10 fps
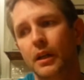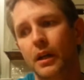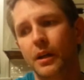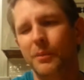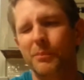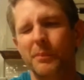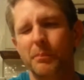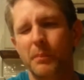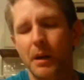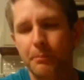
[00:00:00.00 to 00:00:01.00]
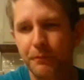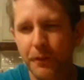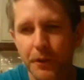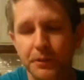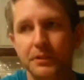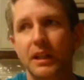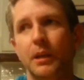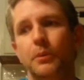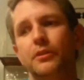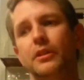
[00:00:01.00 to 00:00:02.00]
My first
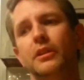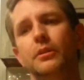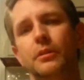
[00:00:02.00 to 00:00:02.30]
thing was a little